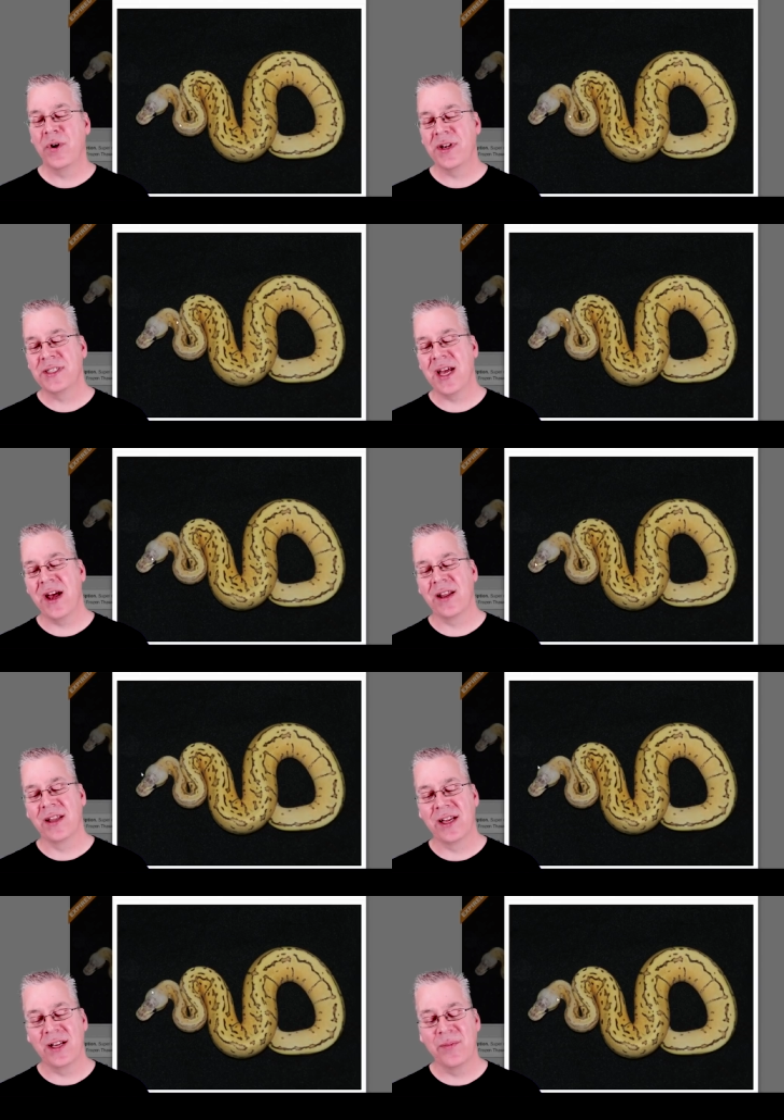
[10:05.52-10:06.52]
Brings out a
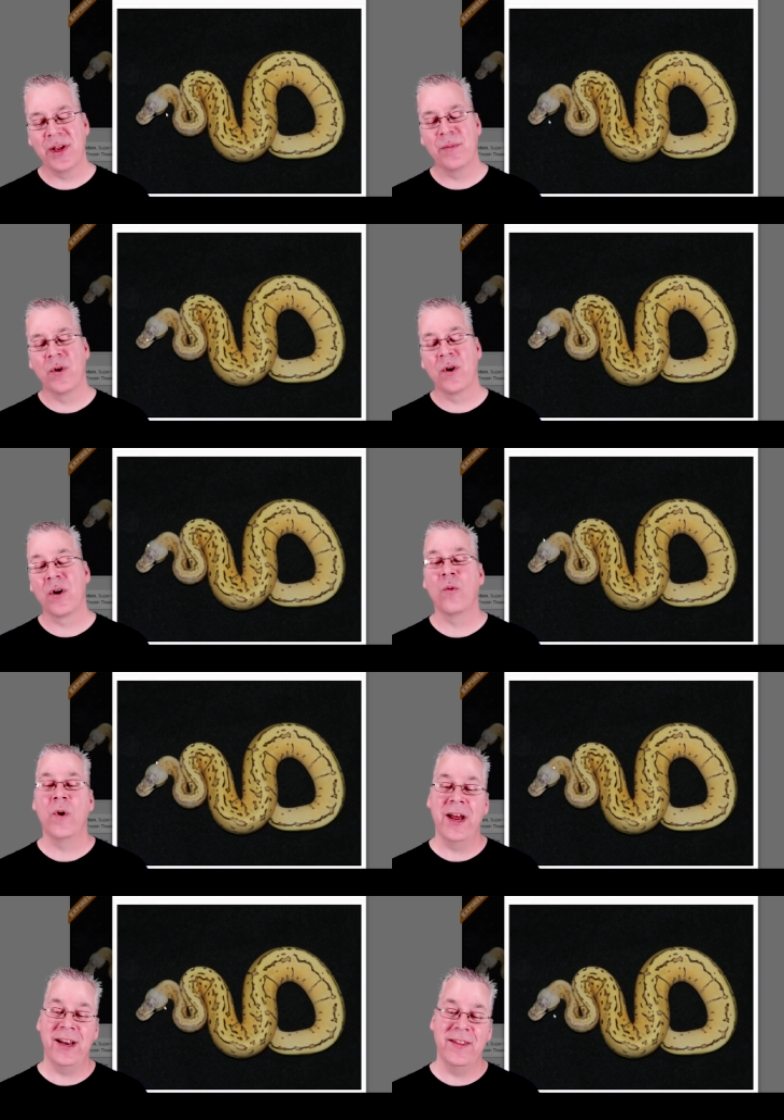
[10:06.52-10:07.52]
little bit more
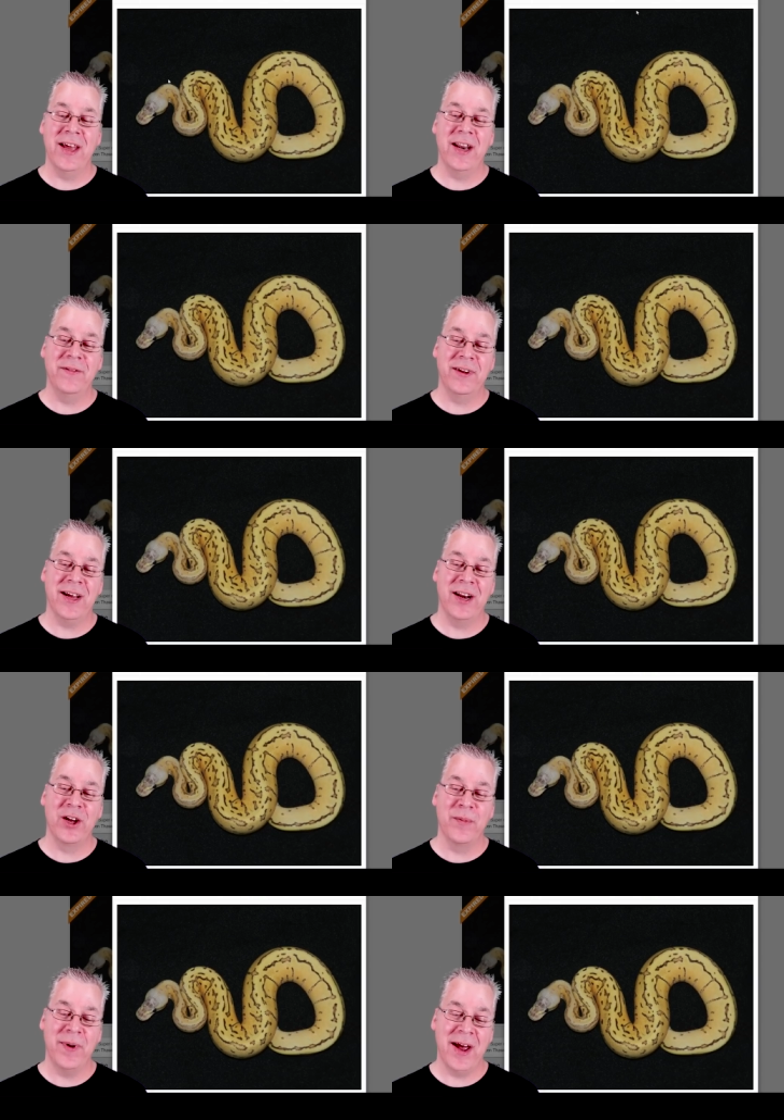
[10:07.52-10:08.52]
white in the head if you kind of
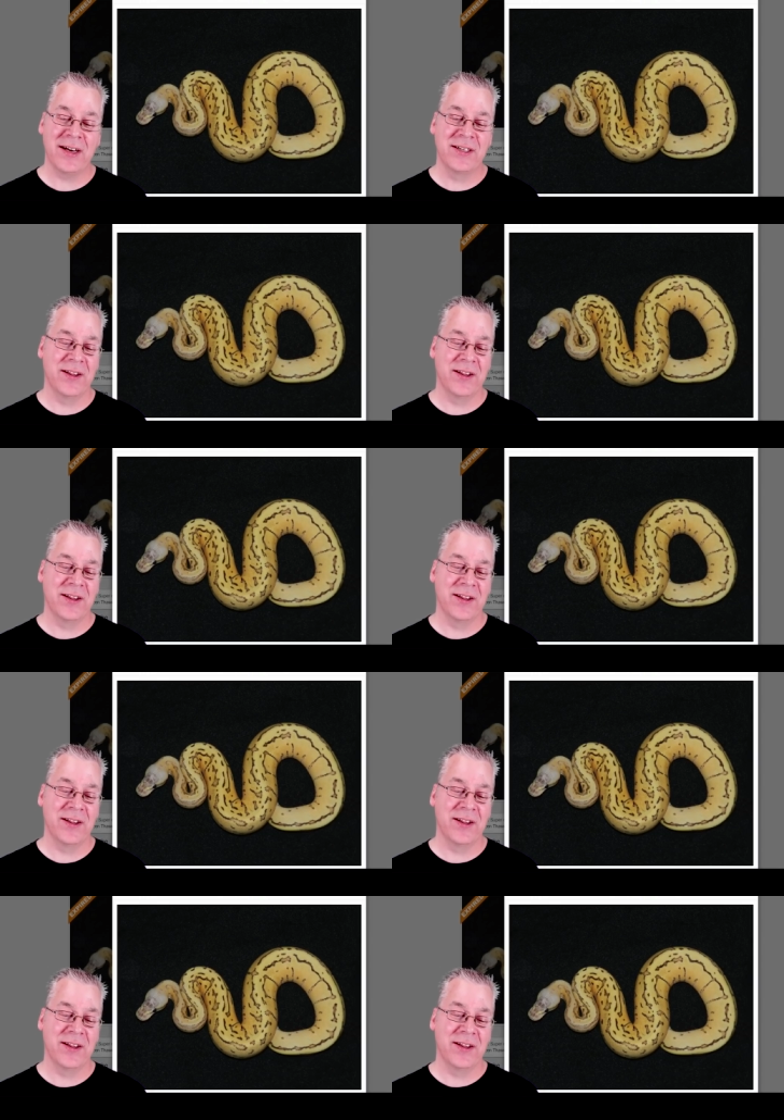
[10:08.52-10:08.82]
go back